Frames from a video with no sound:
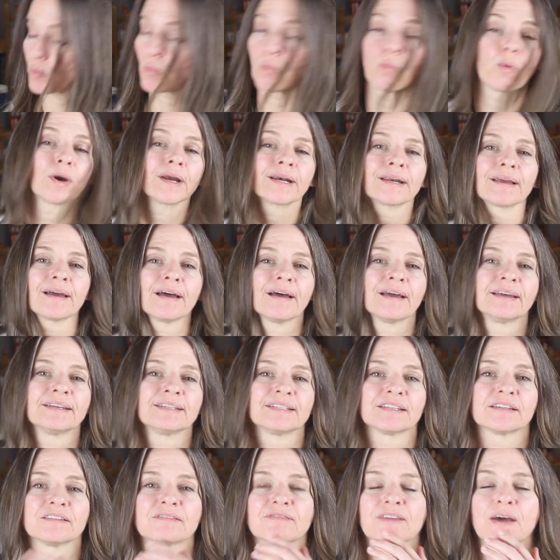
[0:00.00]
What
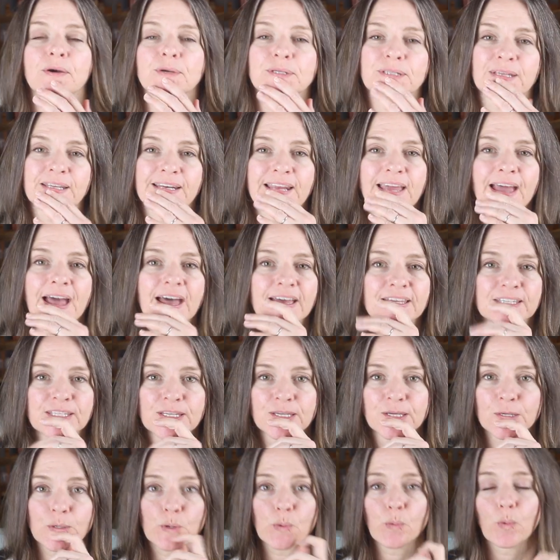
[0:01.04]
kind of, I was gonna
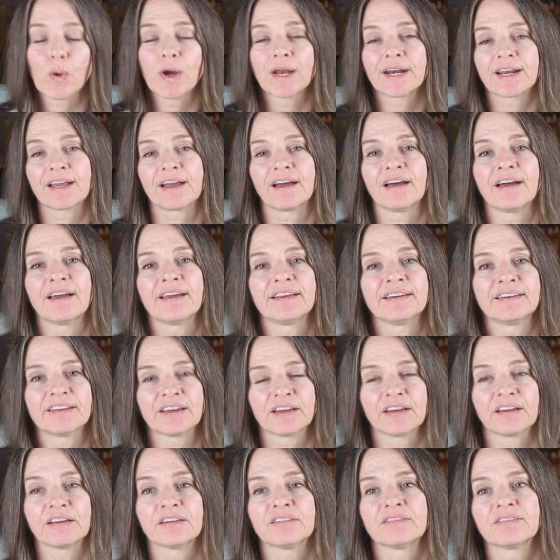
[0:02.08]
ask you, what kind
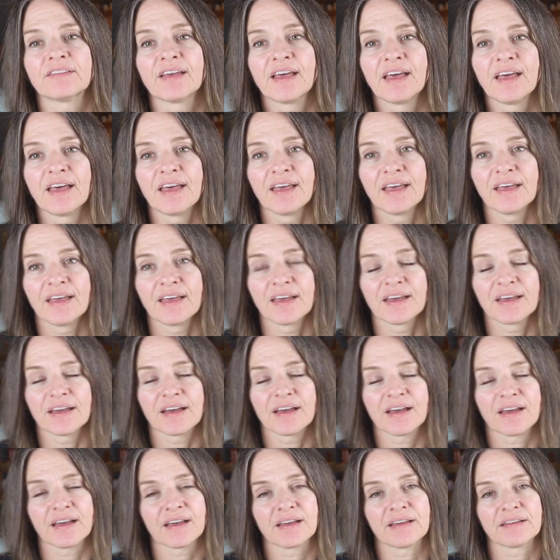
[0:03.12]
of
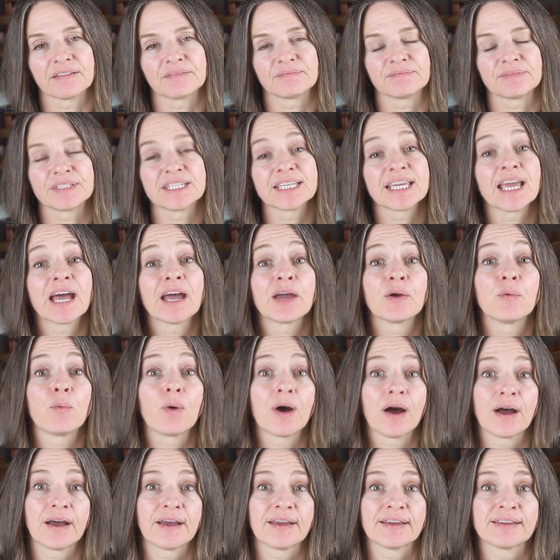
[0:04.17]

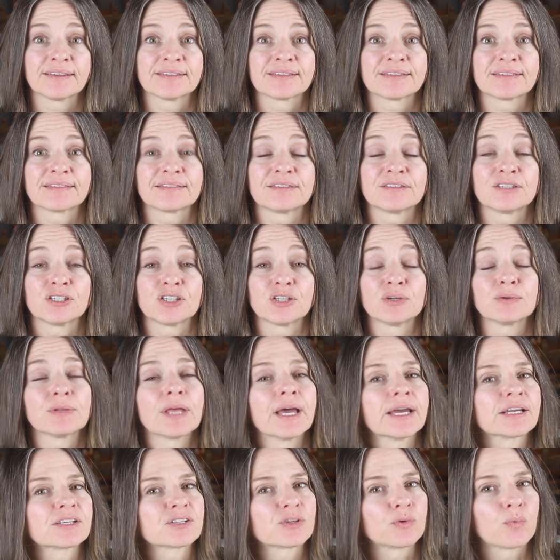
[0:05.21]
DIYs do you
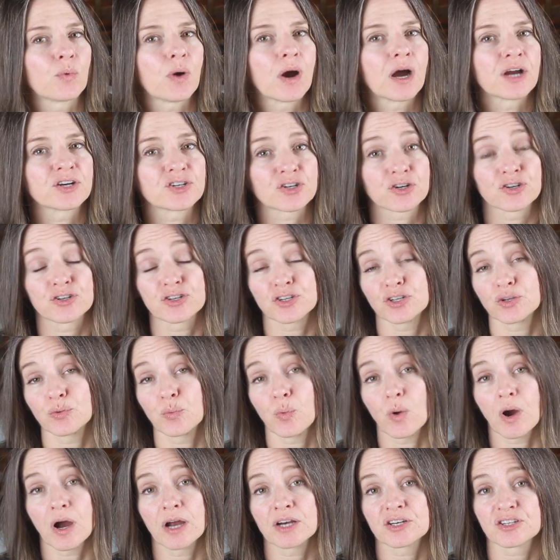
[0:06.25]
like to watch or do you
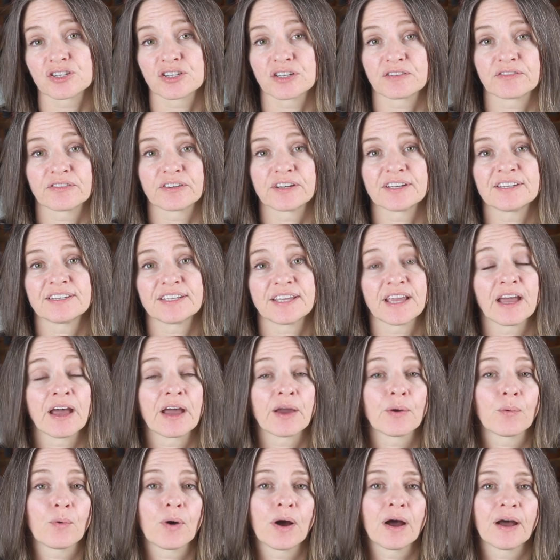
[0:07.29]
watch different
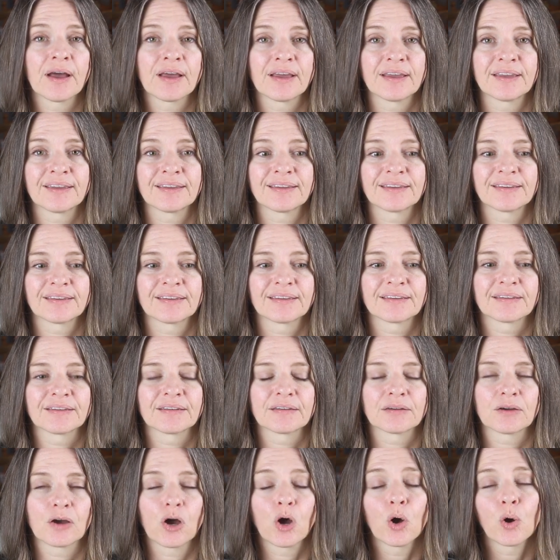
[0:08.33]
DIY
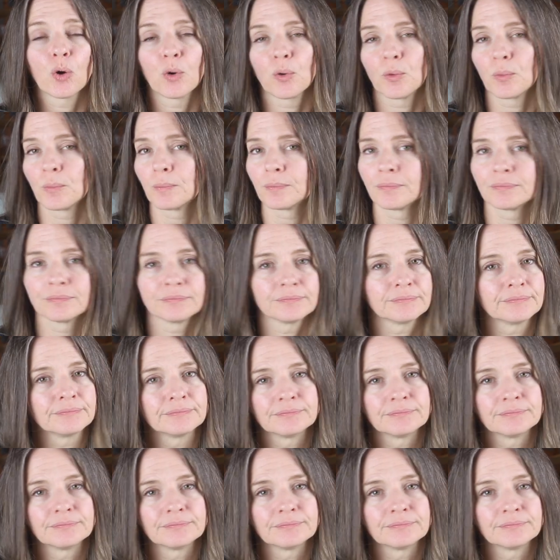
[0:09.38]
home